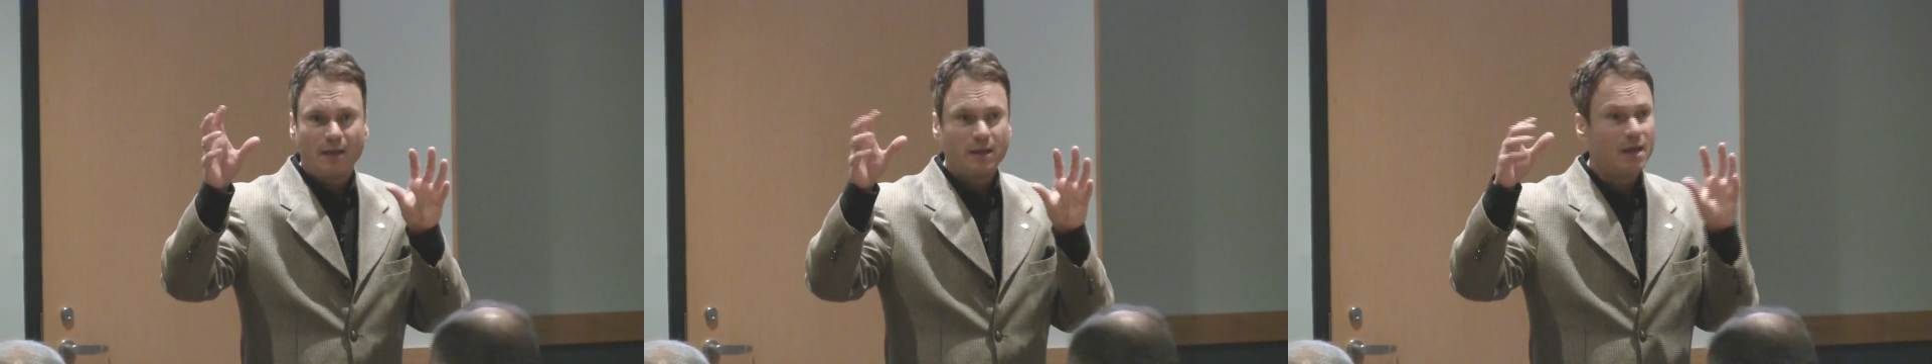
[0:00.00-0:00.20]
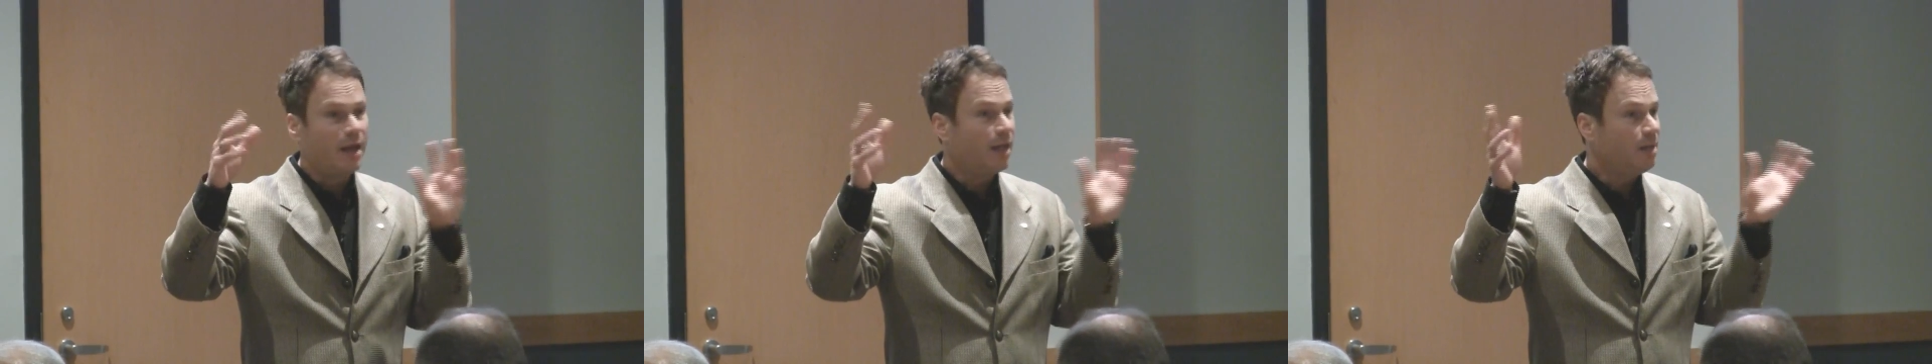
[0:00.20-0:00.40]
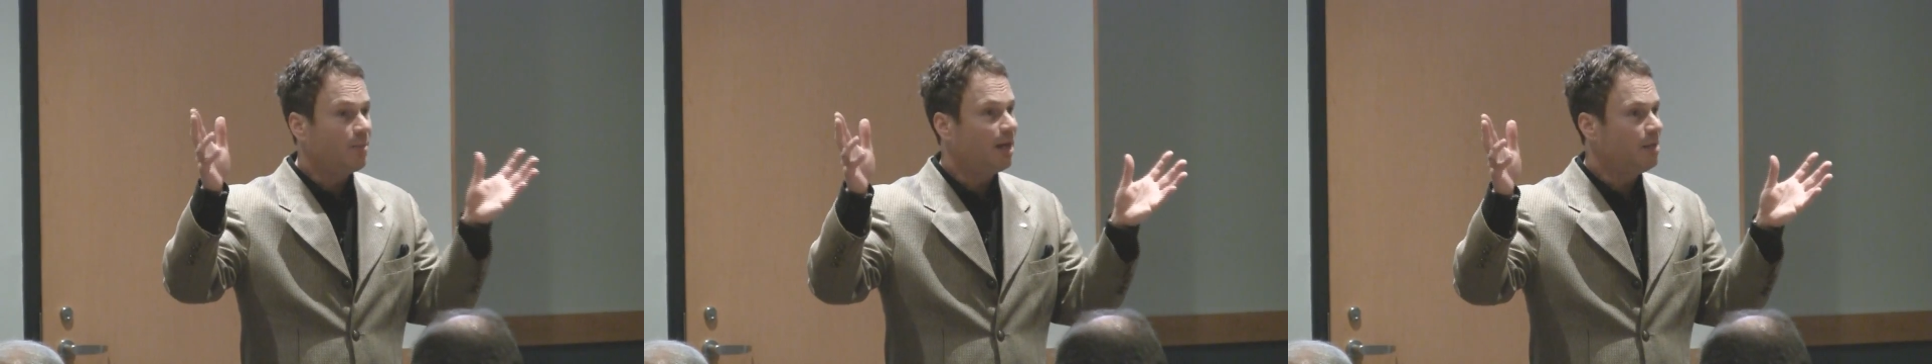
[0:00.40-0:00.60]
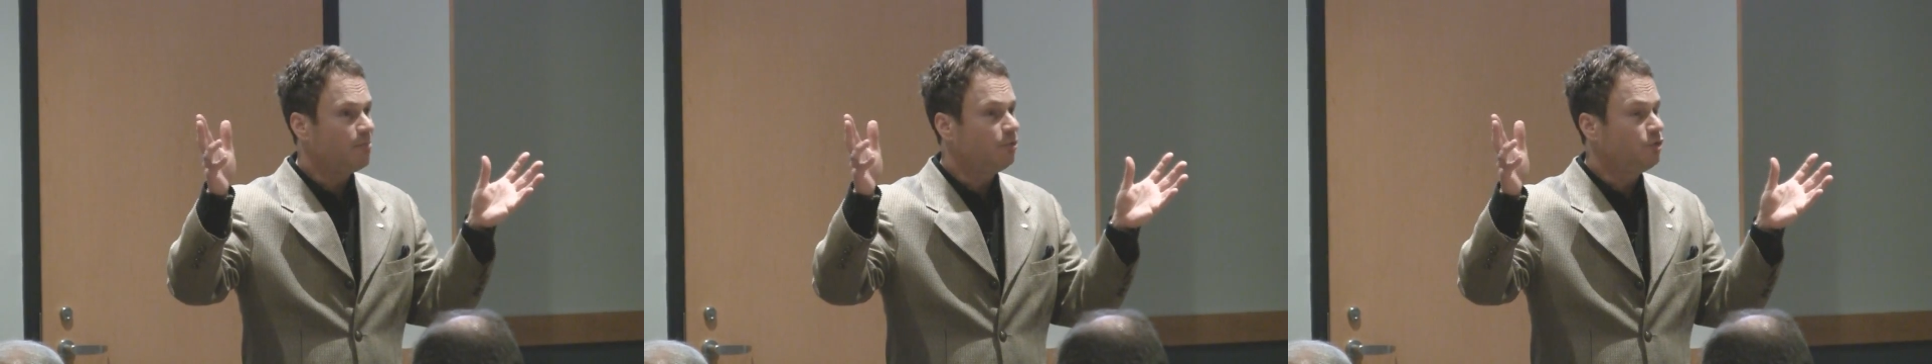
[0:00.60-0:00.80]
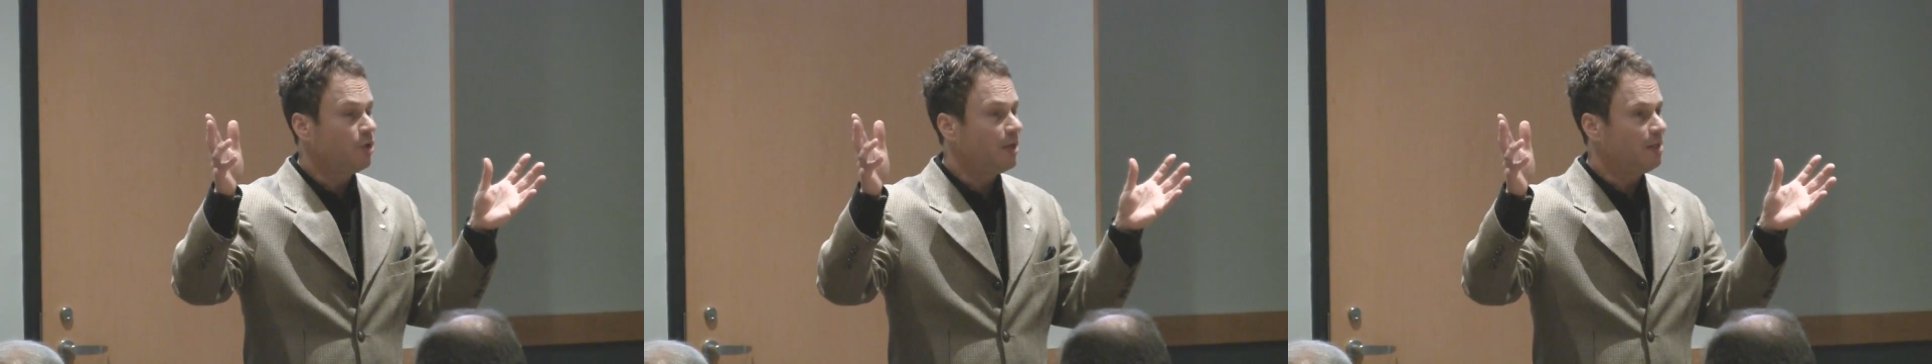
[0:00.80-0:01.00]
anybody
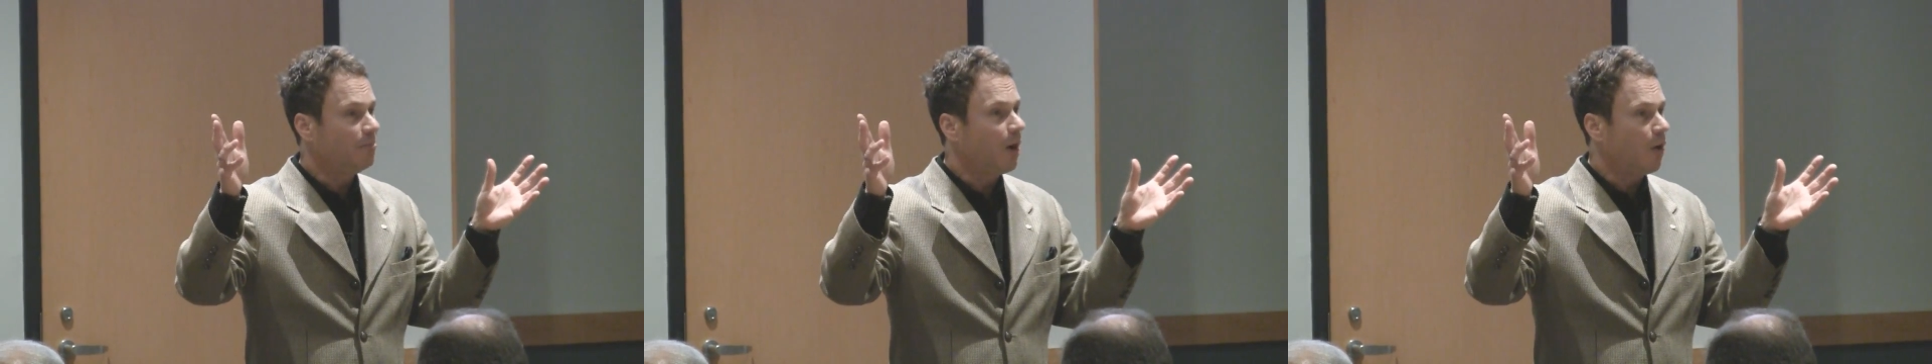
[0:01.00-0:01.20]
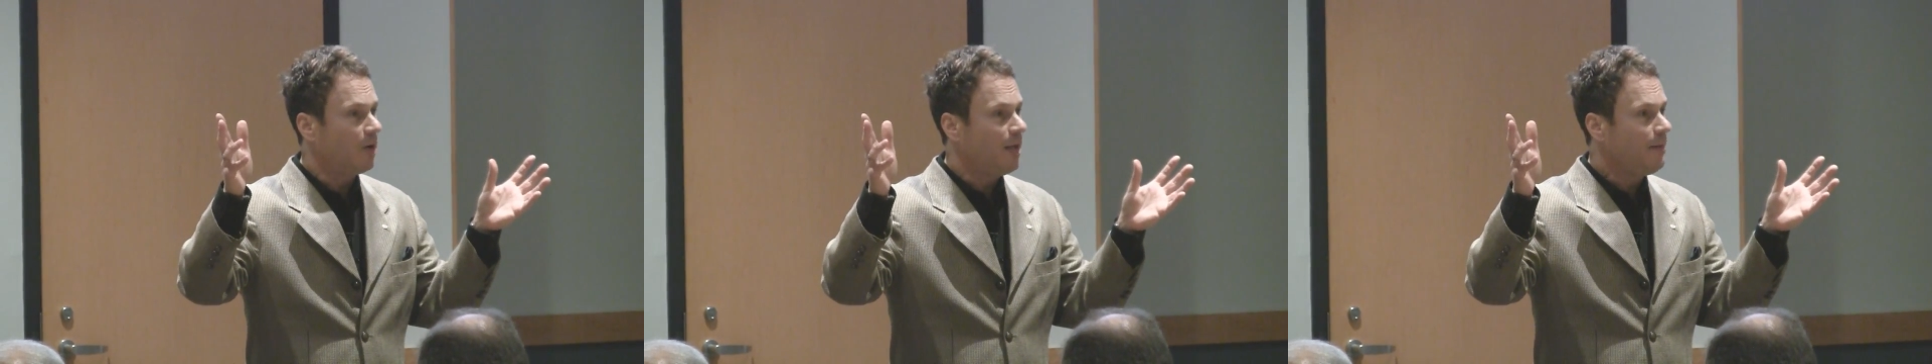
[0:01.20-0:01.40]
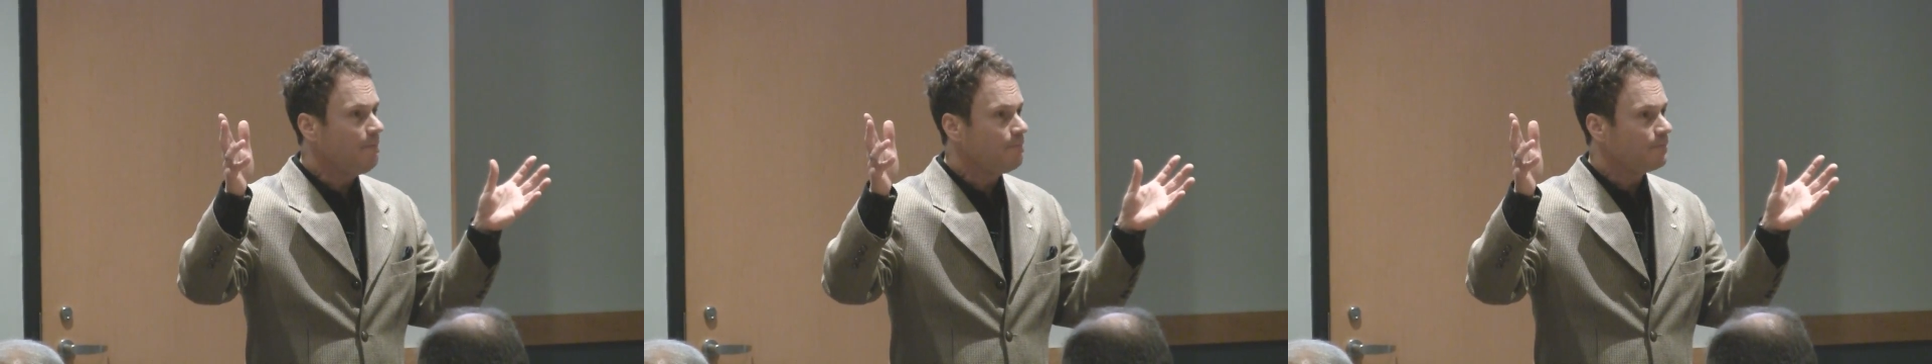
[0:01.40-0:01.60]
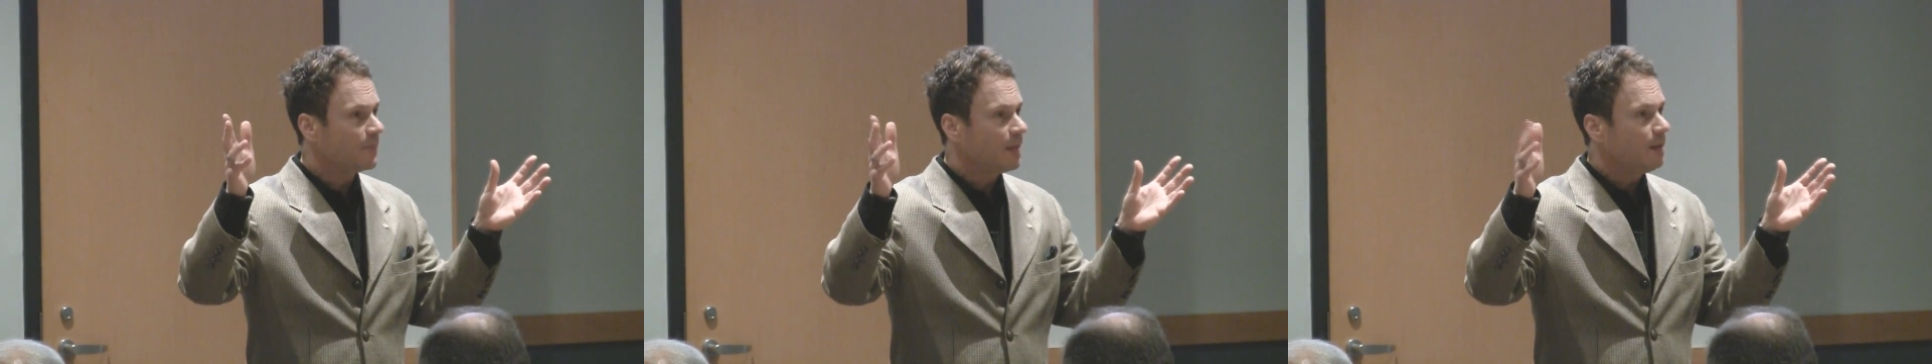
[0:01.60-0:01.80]
do any boating?